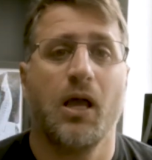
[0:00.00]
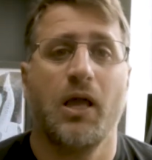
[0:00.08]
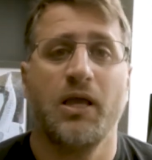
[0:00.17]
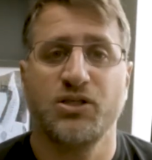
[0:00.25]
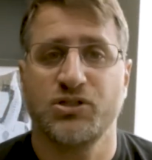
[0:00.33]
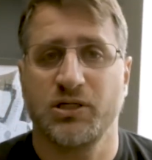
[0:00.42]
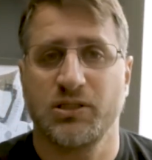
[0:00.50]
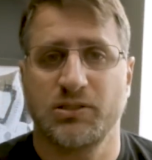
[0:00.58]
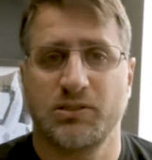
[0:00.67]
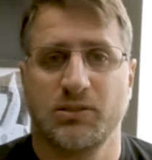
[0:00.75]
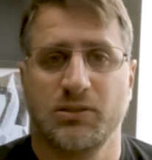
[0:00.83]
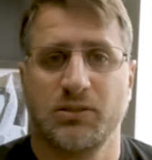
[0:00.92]
It's
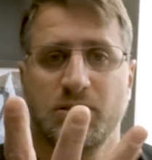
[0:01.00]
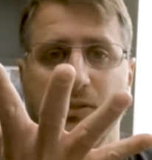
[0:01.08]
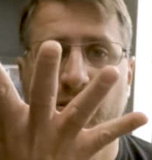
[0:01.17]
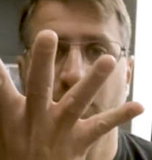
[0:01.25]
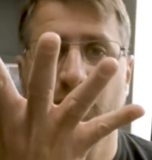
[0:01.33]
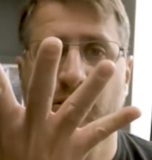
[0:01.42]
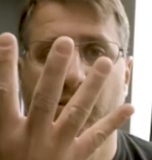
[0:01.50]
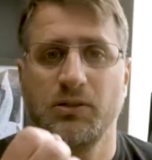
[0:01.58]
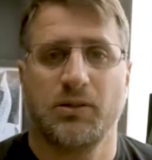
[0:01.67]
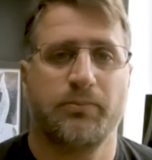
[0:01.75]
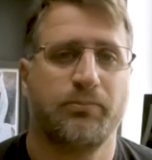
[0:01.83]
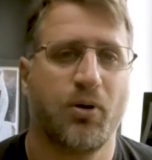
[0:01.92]
just
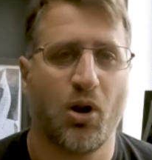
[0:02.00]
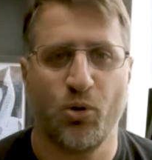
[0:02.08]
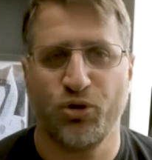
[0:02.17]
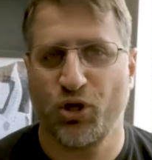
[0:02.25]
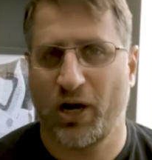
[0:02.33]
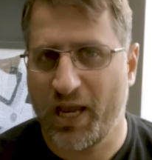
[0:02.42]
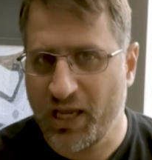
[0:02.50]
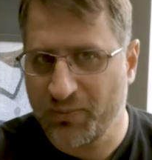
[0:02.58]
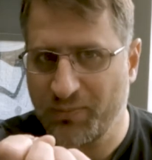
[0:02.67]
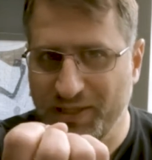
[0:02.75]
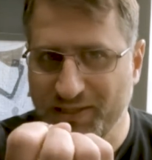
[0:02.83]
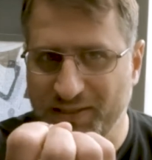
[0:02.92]
blow your hand,
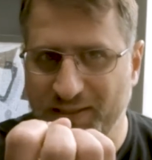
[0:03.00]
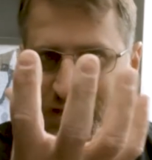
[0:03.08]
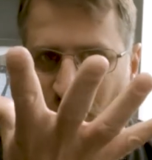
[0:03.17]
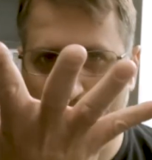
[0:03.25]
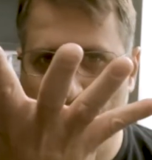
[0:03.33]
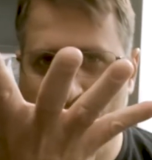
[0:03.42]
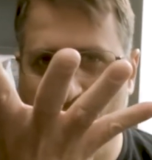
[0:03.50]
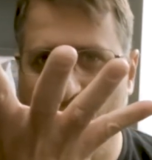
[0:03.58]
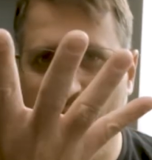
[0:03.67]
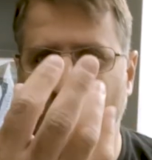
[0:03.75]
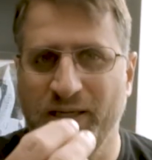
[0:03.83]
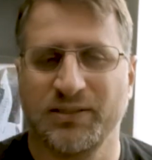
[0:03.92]
basically. Open your
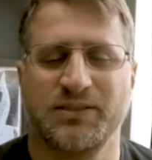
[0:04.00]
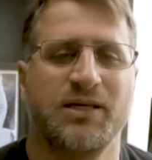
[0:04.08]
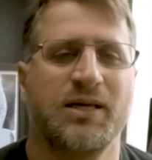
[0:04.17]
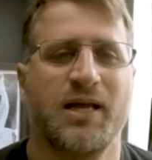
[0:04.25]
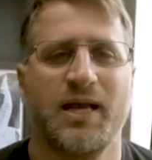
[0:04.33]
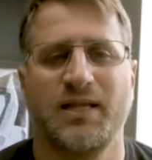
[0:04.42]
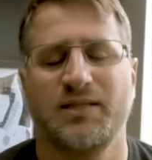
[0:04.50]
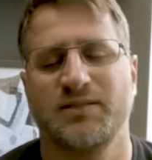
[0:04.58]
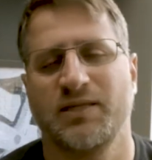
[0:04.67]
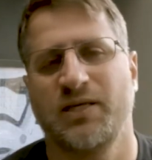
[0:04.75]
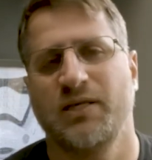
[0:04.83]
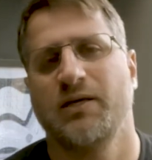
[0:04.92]
hand and
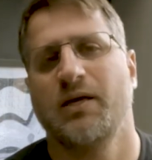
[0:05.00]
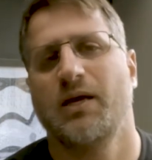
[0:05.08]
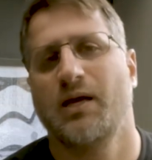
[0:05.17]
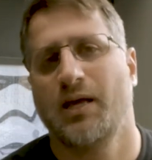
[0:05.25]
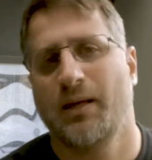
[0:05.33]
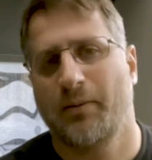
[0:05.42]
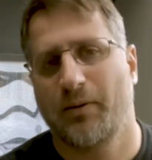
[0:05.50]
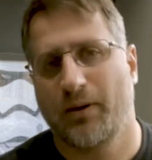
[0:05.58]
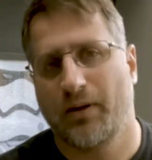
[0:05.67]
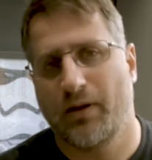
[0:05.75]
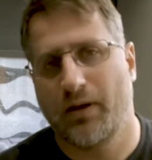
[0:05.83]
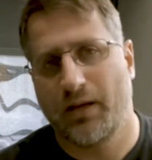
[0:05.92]
say,
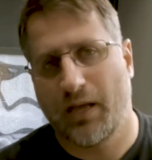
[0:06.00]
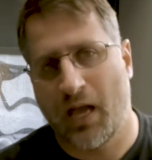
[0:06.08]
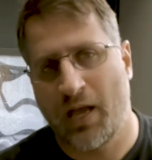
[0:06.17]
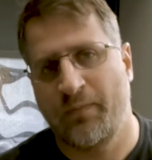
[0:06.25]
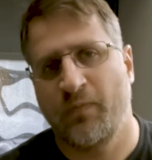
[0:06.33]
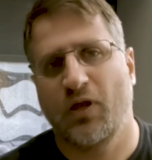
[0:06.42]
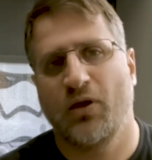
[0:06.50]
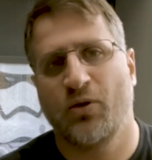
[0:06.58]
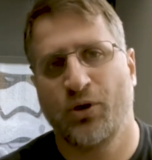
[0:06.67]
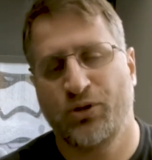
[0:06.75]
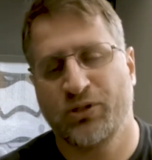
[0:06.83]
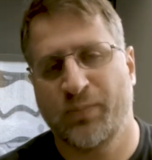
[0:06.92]
I'm
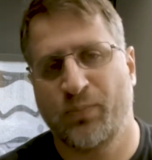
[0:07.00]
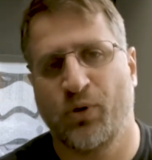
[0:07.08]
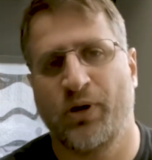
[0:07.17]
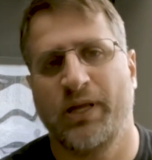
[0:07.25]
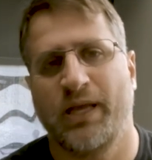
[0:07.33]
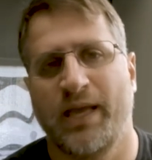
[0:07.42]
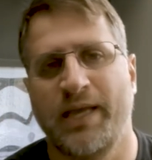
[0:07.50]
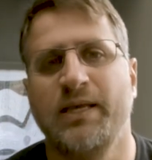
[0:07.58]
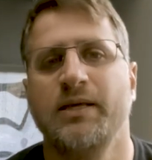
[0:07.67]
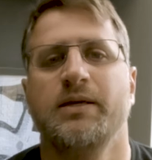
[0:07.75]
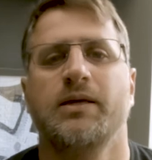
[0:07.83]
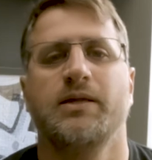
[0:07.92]
going to deploy a
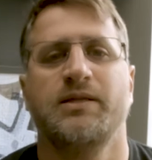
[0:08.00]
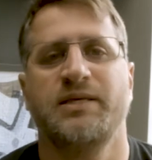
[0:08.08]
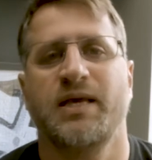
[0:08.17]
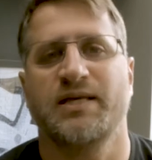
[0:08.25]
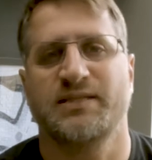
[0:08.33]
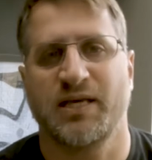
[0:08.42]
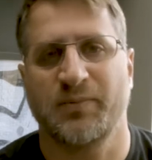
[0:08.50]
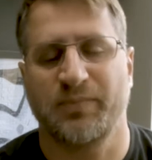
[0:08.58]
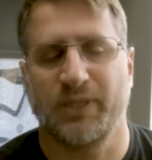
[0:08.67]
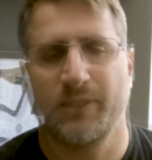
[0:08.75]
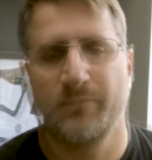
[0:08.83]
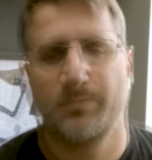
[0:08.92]

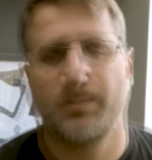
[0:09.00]
dSMB.